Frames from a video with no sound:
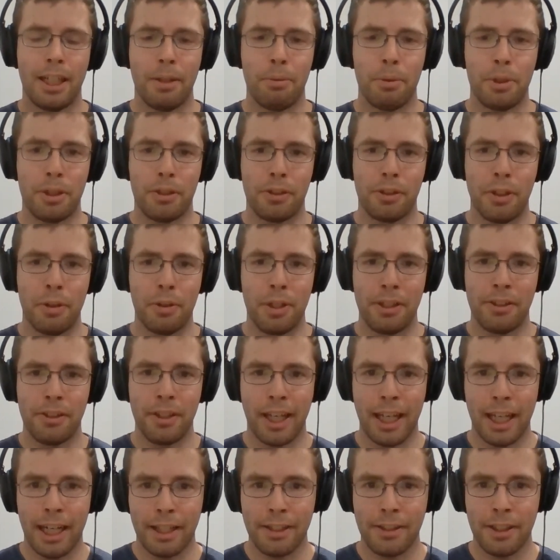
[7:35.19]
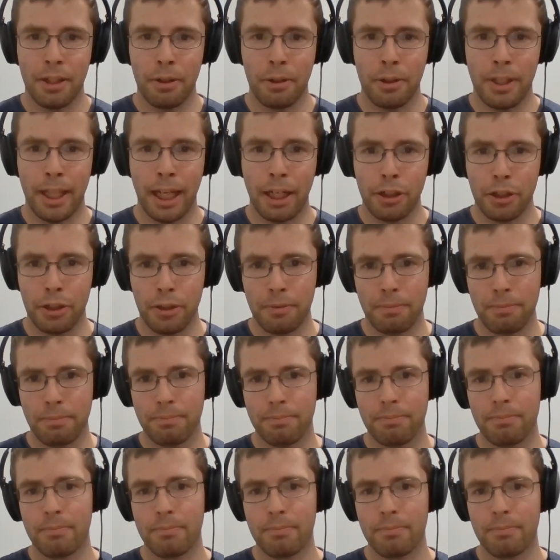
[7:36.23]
which is known as the galaxy-halo connection.